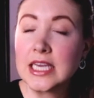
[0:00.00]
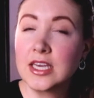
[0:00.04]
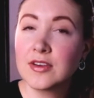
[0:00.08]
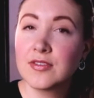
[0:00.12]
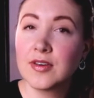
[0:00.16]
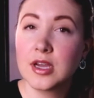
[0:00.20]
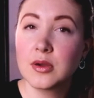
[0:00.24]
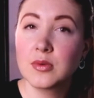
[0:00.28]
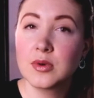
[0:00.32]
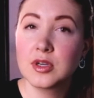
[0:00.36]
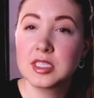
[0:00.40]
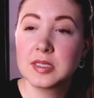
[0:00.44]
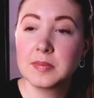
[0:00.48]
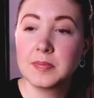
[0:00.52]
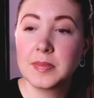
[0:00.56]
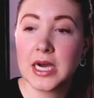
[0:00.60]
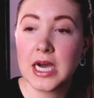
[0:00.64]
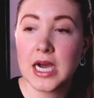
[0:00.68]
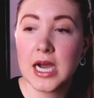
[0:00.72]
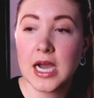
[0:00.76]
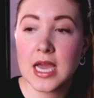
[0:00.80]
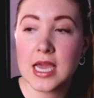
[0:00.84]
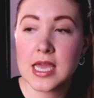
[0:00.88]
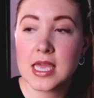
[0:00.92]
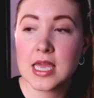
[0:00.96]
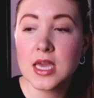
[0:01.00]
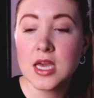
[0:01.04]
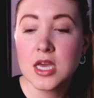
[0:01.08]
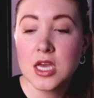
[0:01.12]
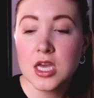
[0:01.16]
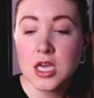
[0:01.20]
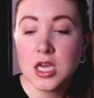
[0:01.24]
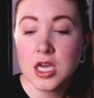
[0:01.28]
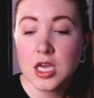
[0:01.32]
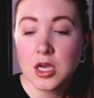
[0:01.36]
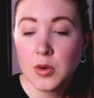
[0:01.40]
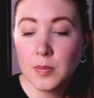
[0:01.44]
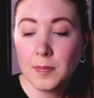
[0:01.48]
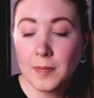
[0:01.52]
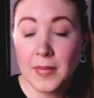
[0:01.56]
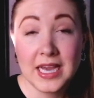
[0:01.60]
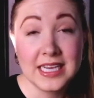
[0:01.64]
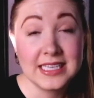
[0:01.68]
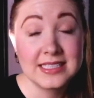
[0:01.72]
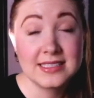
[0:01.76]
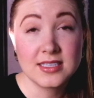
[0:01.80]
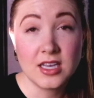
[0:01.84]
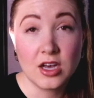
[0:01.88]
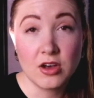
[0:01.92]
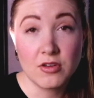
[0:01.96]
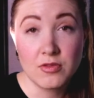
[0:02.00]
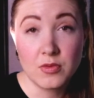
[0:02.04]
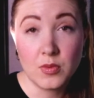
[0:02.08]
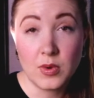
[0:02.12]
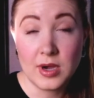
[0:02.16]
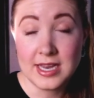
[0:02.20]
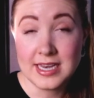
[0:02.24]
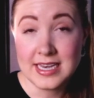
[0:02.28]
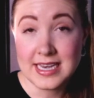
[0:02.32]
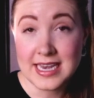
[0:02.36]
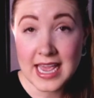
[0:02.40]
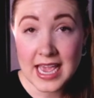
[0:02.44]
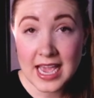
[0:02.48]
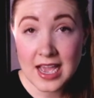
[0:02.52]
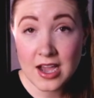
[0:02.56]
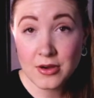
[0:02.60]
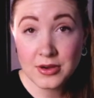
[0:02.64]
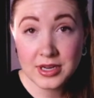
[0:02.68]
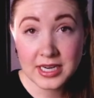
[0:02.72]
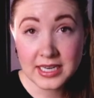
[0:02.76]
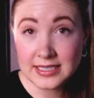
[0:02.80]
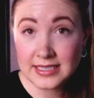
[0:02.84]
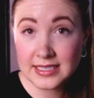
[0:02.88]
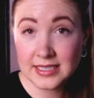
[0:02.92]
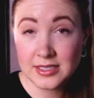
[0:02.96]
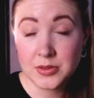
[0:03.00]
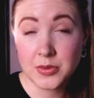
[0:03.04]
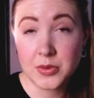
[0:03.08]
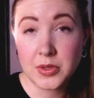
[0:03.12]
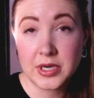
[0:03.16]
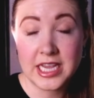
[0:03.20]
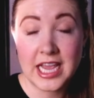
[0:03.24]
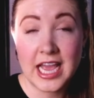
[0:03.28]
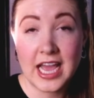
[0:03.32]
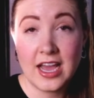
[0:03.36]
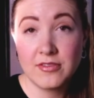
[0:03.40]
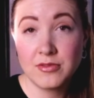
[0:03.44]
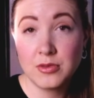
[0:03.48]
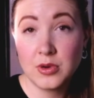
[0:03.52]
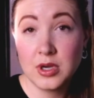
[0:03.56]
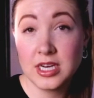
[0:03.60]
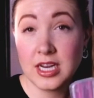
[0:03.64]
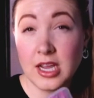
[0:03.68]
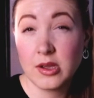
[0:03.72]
If I were to buy myself one now and I didn't already have one,